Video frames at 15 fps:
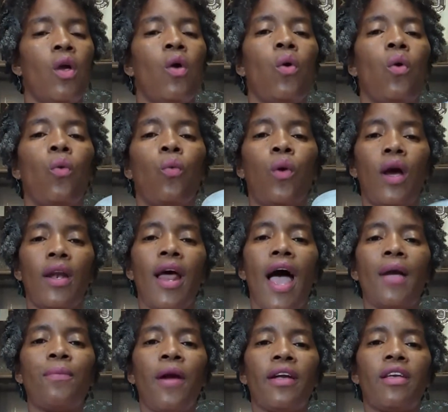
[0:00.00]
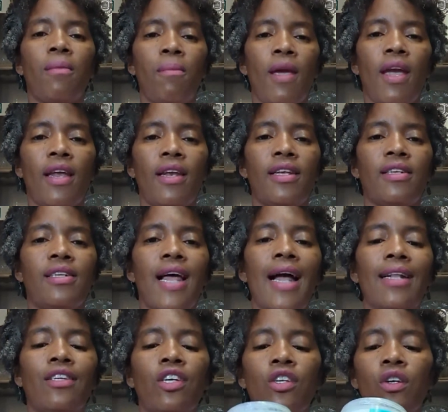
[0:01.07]
what I recommend is
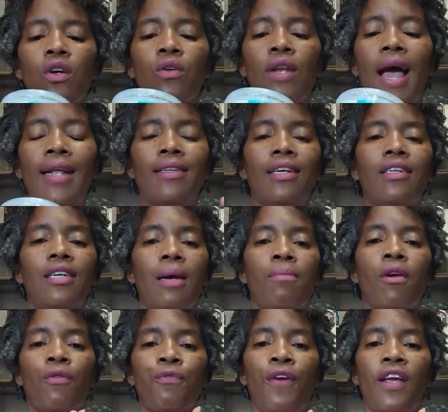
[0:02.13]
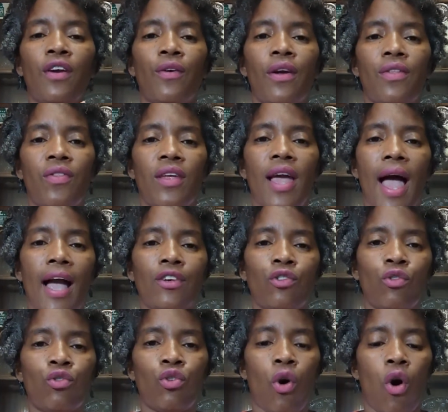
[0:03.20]
not to dip your finger in the
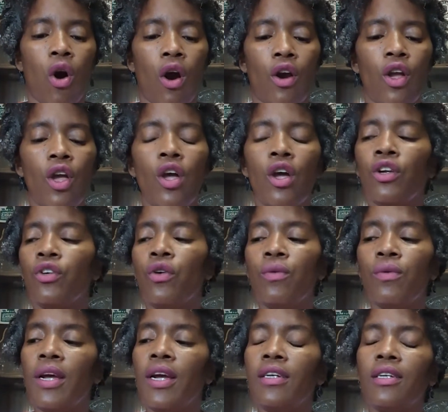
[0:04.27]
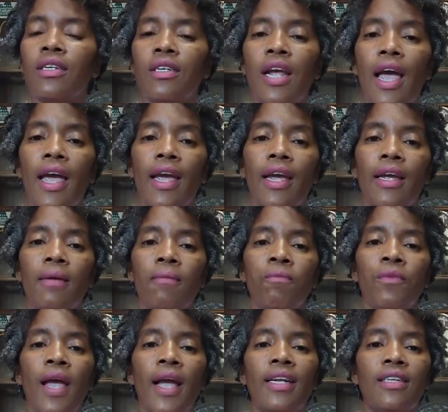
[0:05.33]
actual jar. You need to take
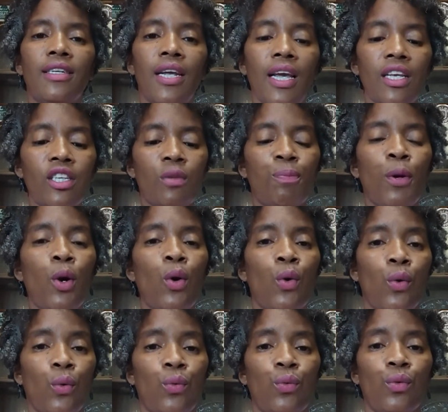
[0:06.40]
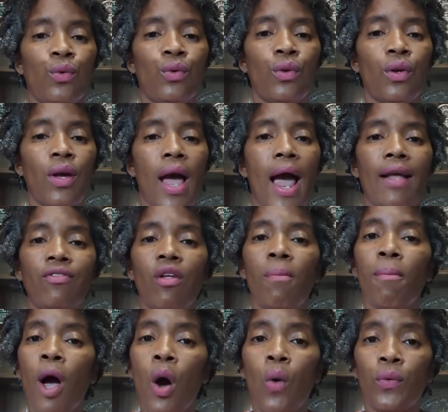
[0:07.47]
a teaspoon at the
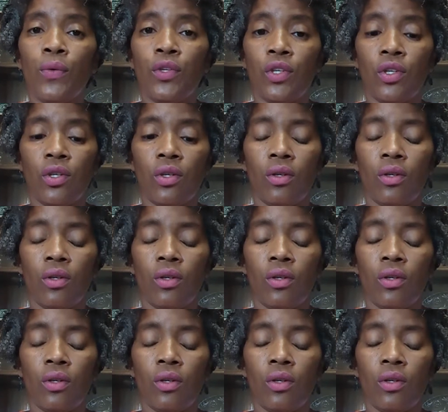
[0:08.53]
most,